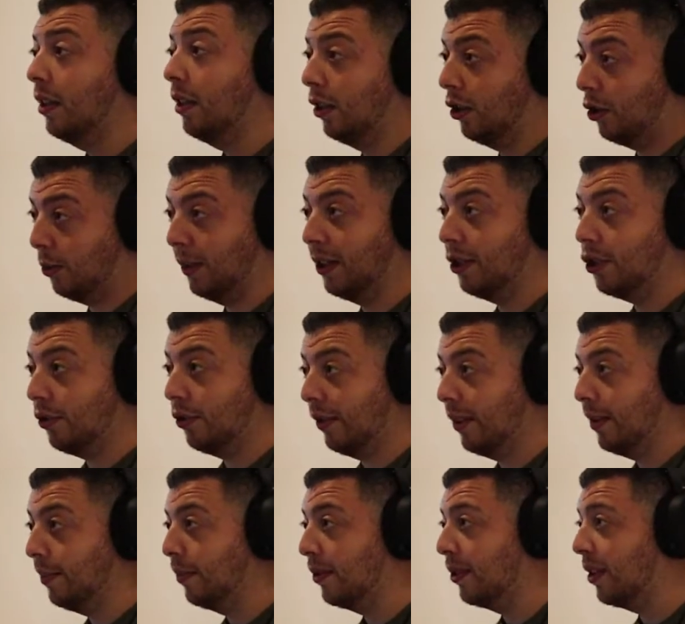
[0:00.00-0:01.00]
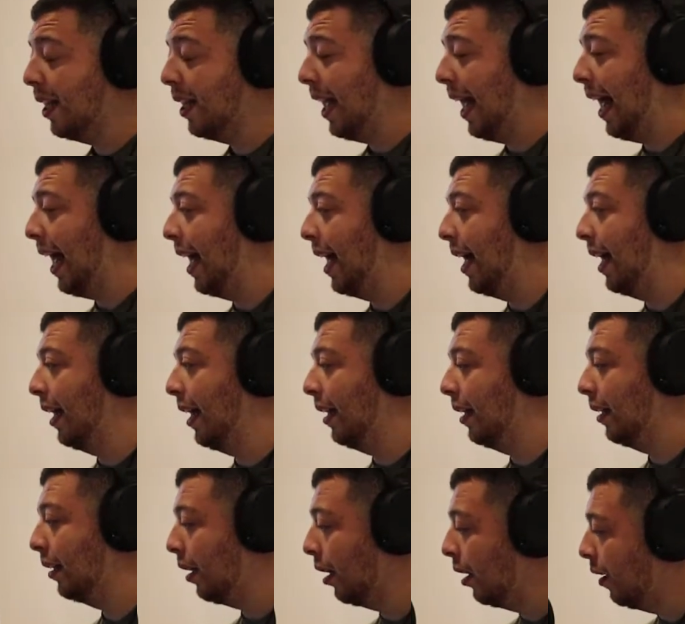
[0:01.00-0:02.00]
Twitch streams, and
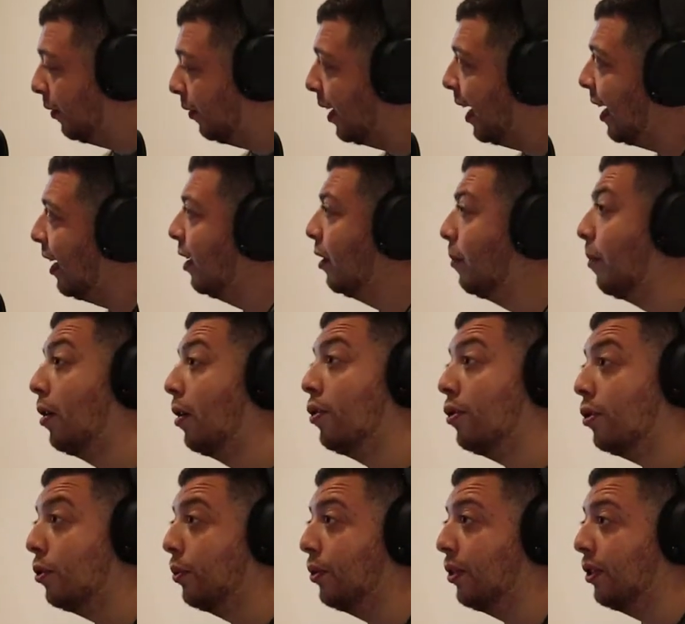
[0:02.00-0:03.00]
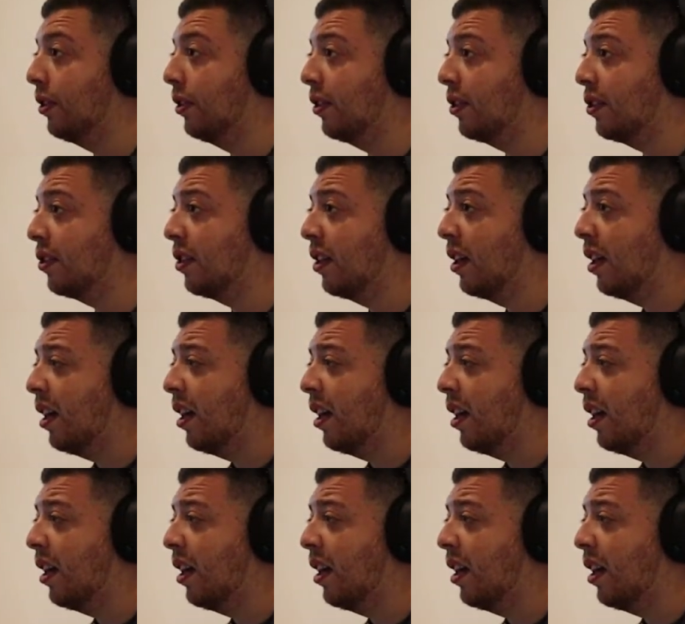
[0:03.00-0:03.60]
kind of gained my own audience.